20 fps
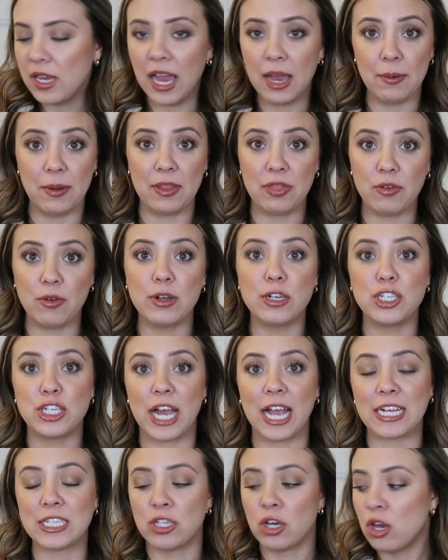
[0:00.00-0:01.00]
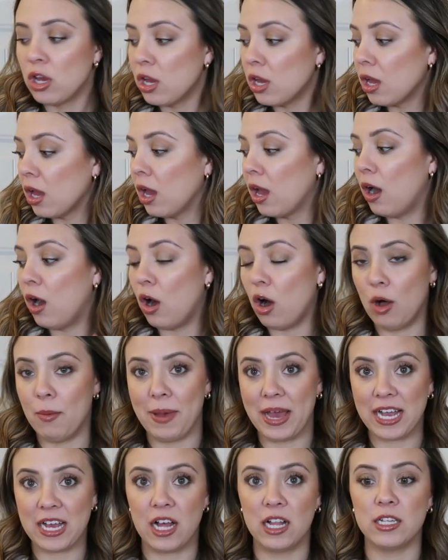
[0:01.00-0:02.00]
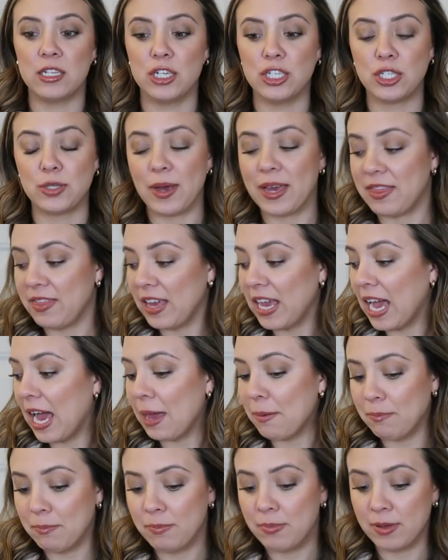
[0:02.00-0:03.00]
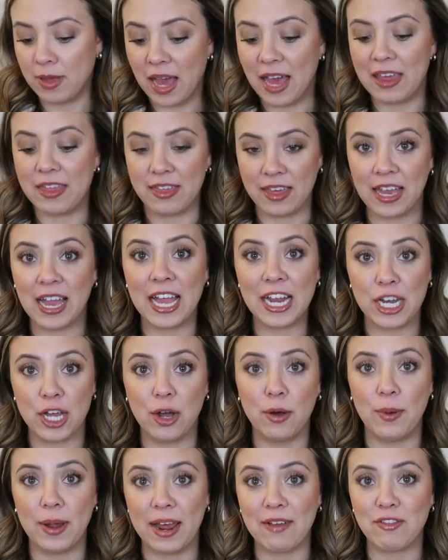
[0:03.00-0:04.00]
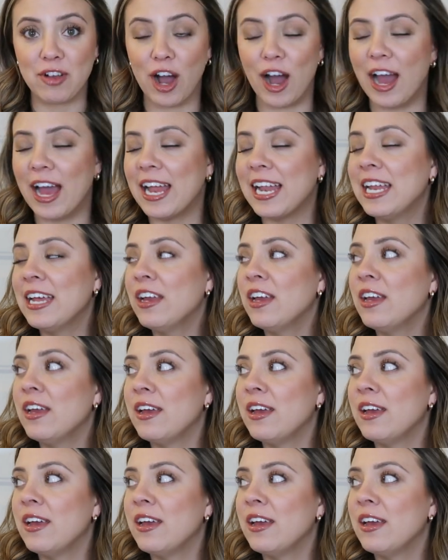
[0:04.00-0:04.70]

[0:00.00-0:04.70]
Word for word: I went through and checked all my colors, so I think I know what I've got.